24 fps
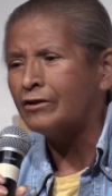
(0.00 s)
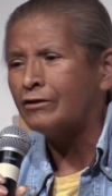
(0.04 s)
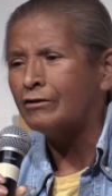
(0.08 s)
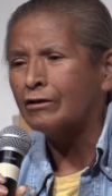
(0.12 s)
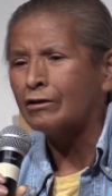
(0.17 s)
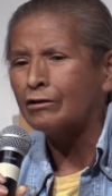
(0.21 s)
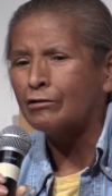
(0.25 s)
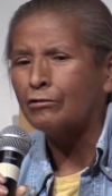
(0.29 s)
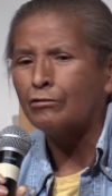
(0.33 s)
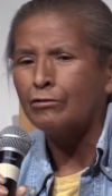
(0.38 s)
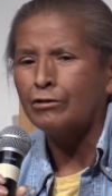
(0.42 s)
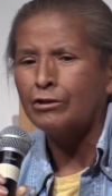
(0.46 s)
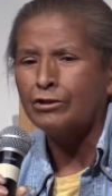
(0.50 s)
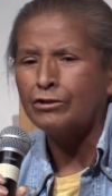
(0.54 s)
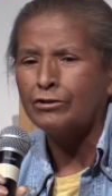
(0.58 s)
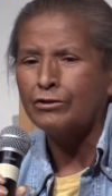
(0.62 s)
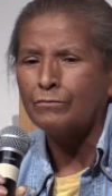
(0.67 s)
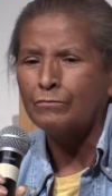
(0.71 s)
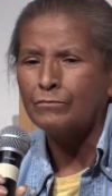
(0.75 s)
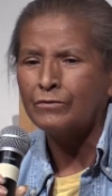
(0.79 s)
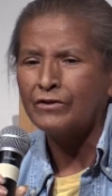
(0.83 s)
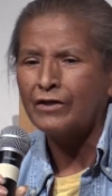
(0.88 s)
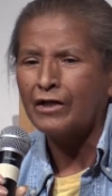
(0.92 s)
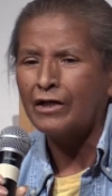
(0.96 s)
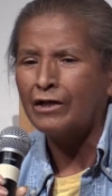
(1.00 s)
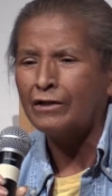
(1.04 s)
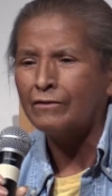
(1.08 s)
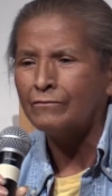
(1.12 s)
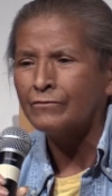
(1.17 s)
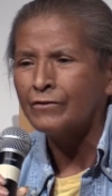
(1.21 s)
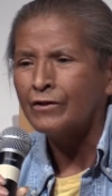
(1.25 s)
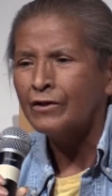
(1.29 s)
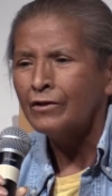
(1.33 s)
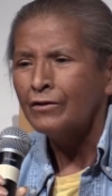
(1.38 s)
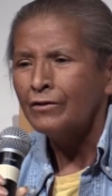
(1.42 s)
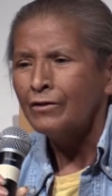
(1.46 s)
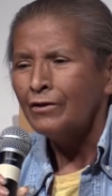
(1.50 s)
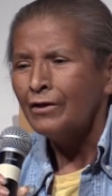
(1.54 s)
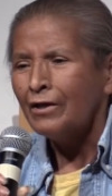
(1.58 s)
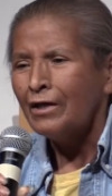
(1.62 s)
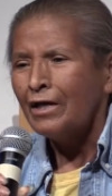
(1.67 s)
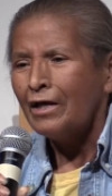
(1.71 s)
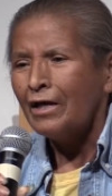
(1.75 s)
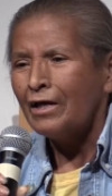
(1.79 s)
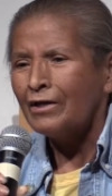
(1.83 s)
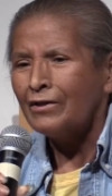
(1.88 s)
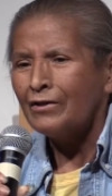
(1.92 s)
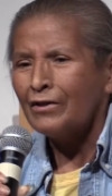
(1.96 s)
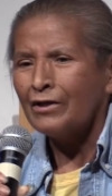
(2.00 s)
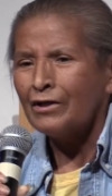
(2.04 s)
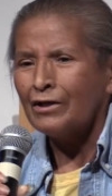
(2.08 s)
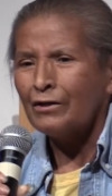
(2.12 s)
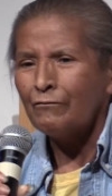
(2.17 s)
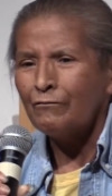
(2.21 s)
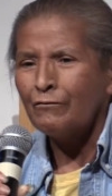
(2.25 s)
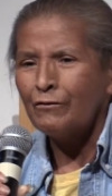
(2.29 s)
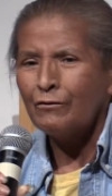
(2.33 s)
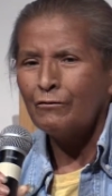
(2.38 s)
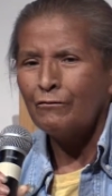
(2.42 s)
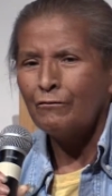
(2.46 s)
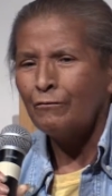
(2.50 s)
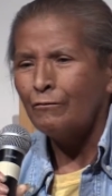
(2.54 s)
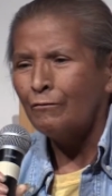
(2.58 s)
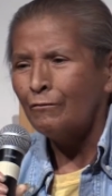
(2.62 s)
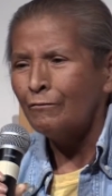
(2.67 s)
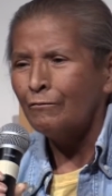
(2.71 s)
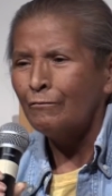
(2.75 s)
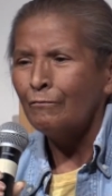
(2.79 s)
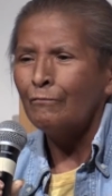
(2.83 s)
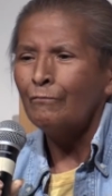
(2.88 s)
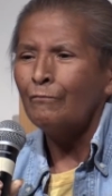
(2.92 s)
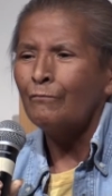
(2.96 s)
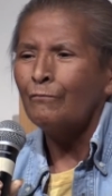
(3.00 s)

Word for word: there and gorged themselves. and then a few